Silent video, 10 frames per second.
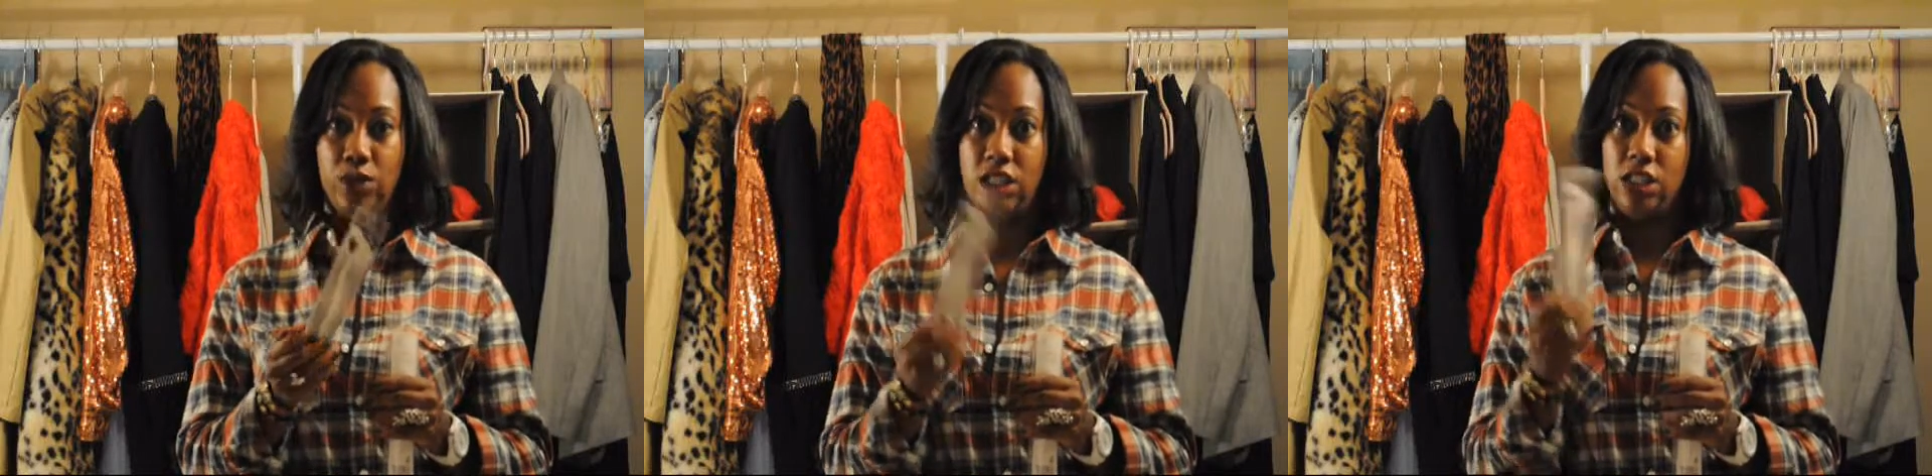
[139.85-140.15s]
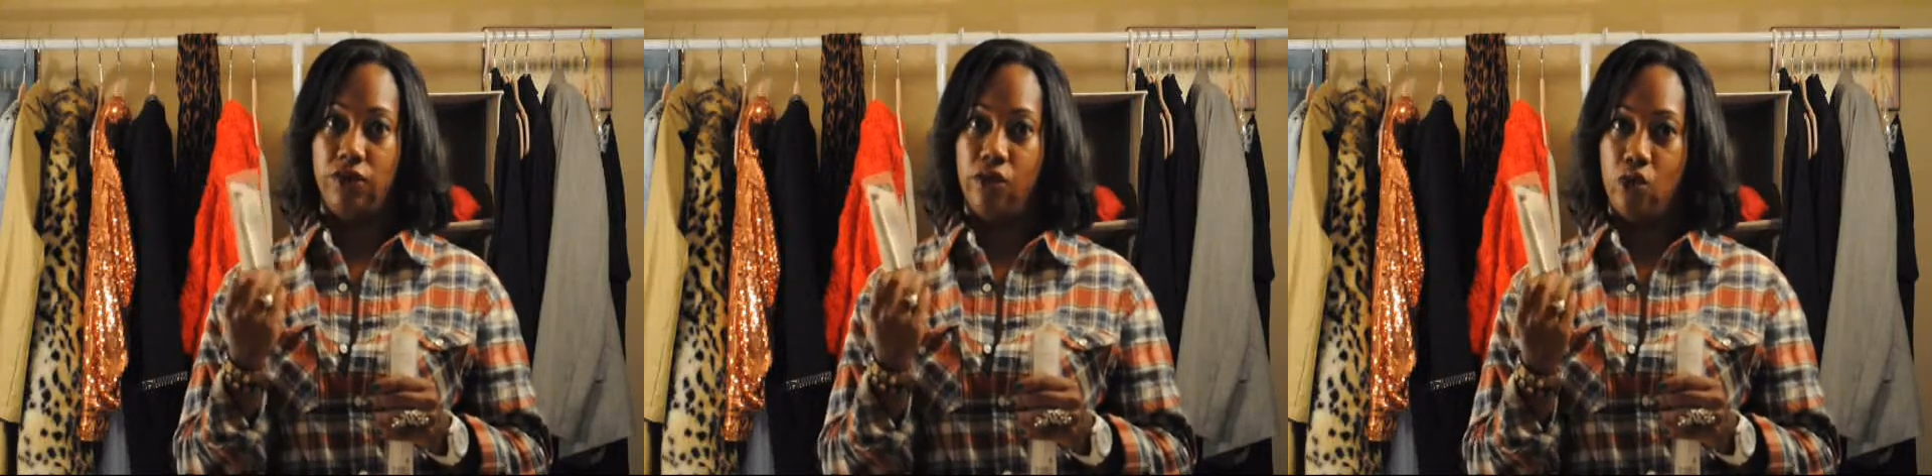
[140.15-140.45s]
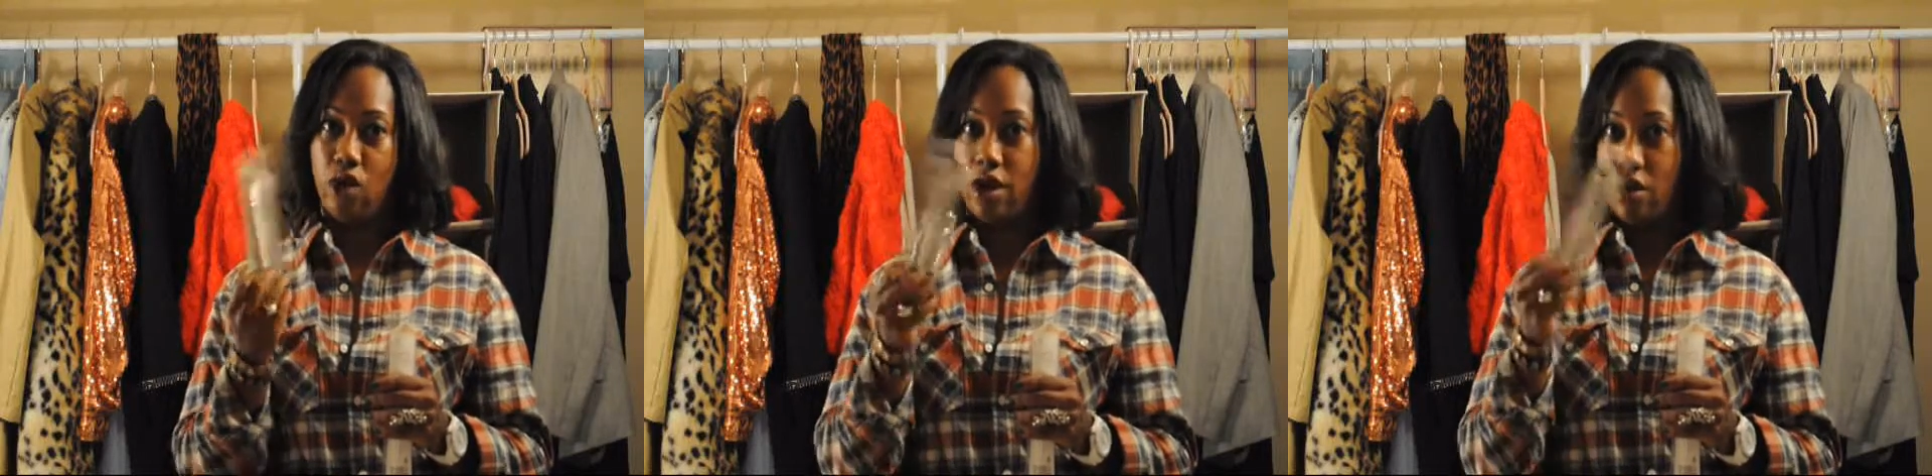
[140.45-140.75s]
which is
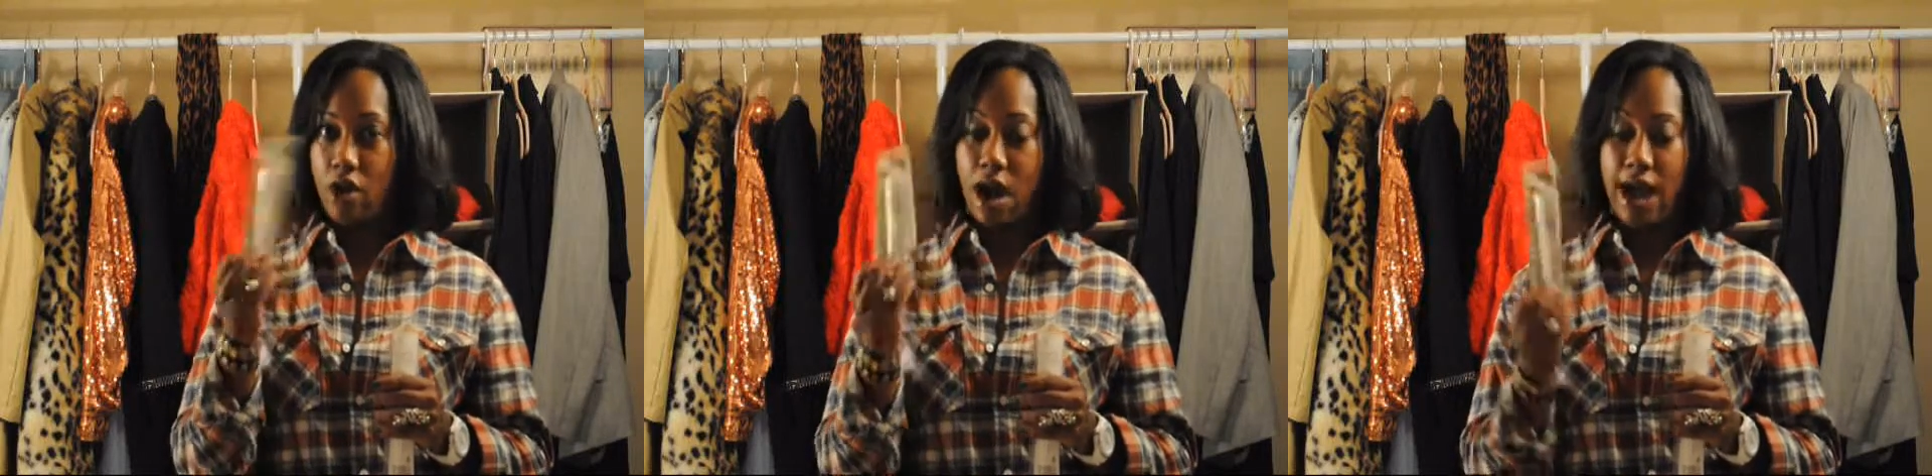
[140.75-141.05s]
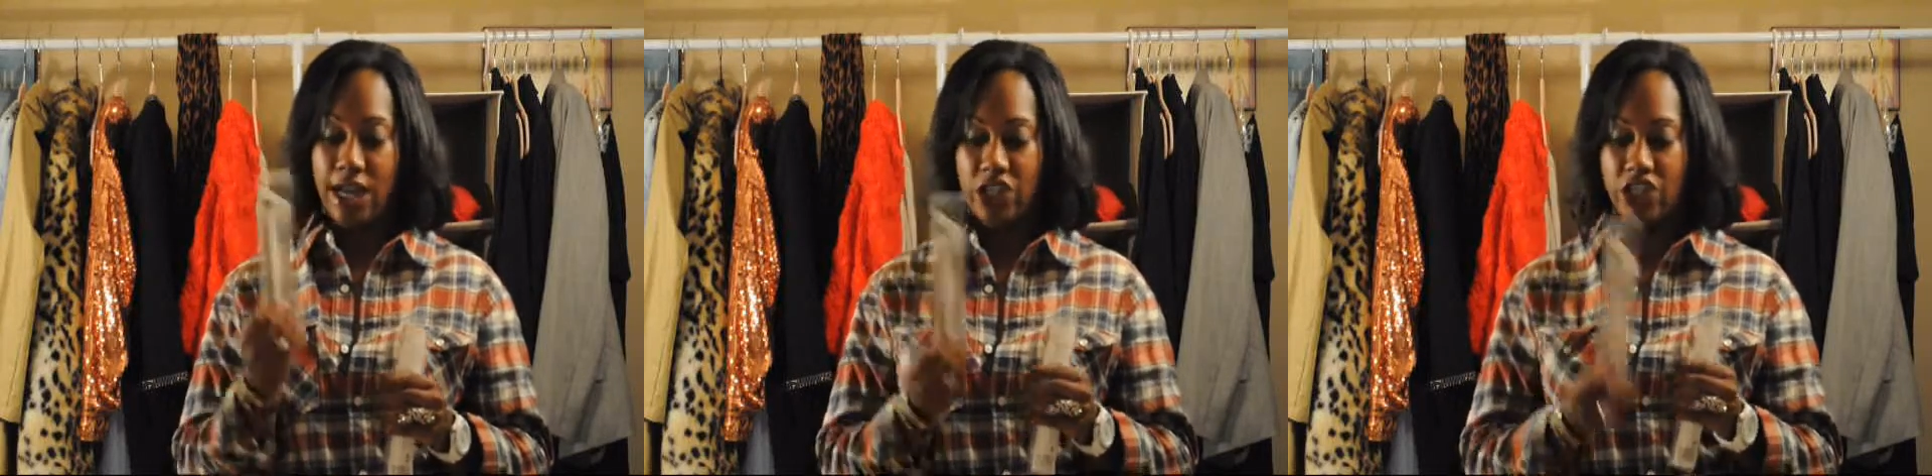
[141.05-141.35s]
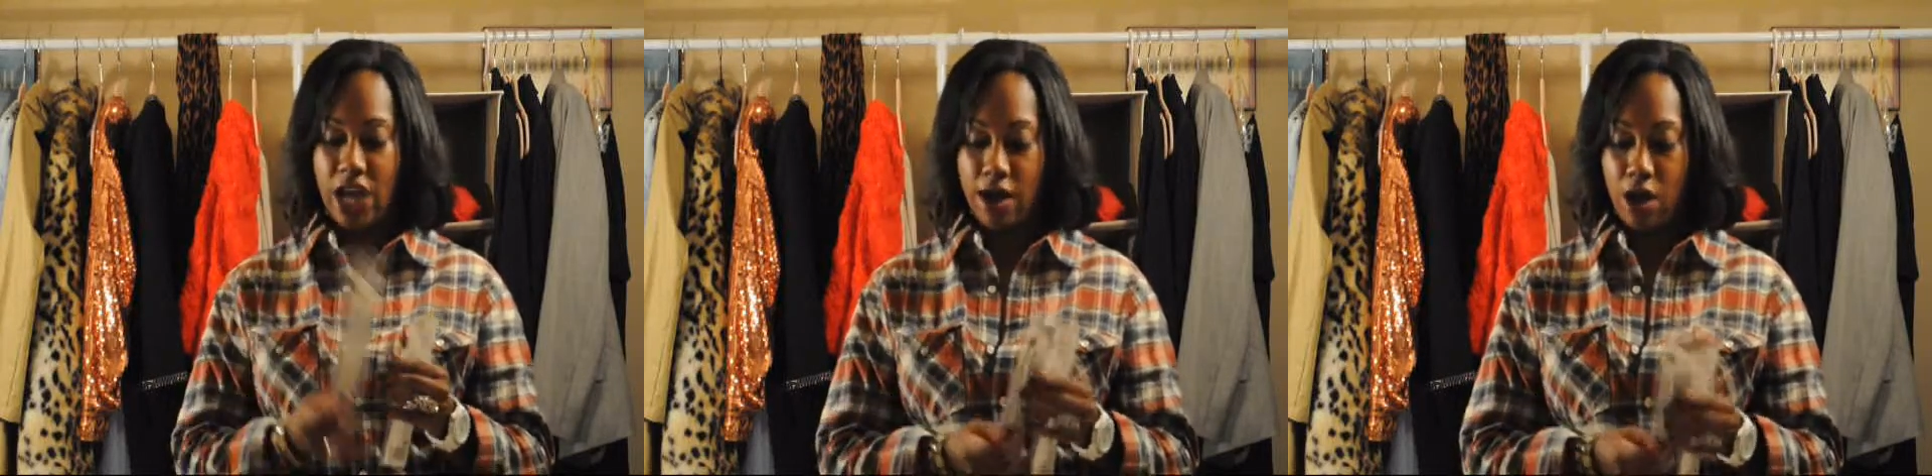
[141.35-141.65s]
for your
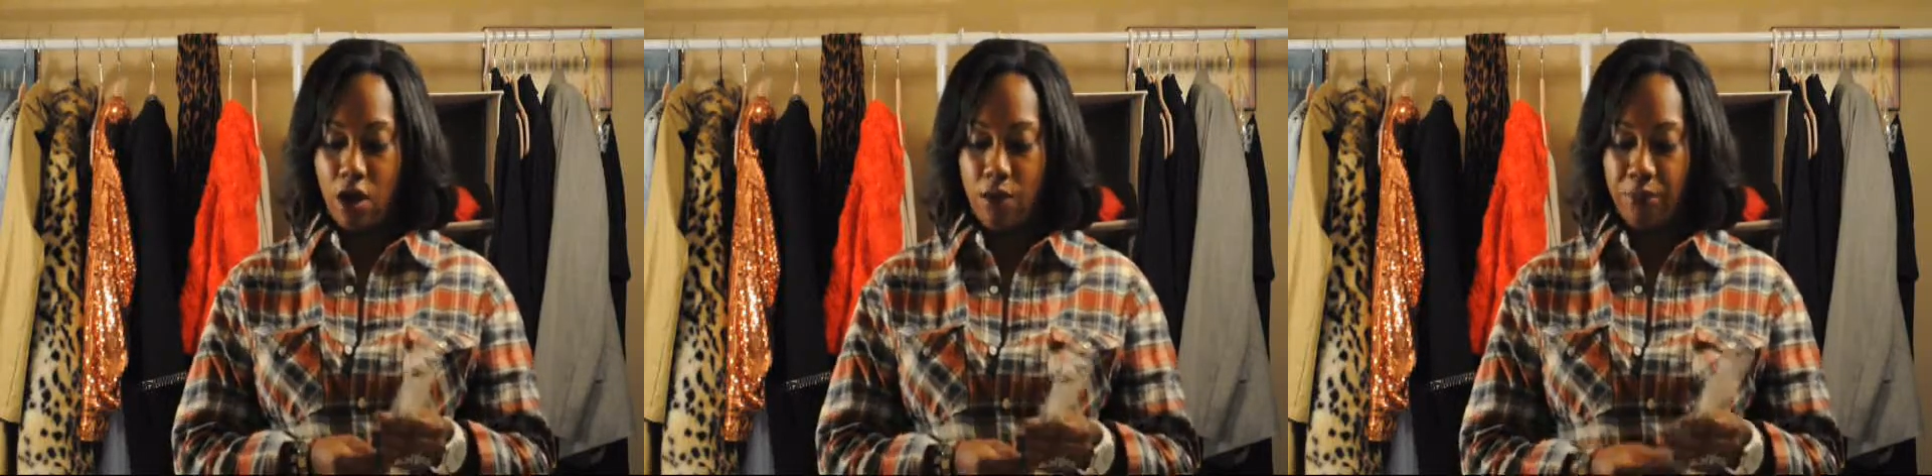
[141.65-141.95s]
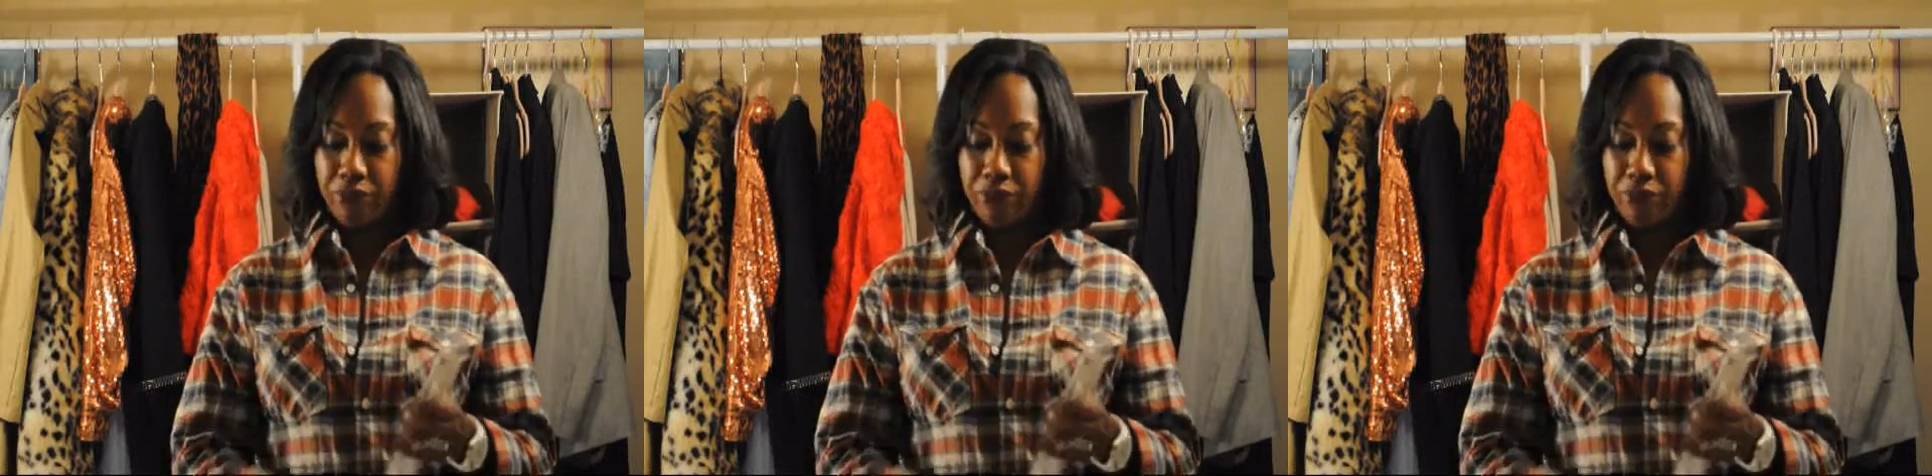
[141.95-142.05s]
eyeshadow.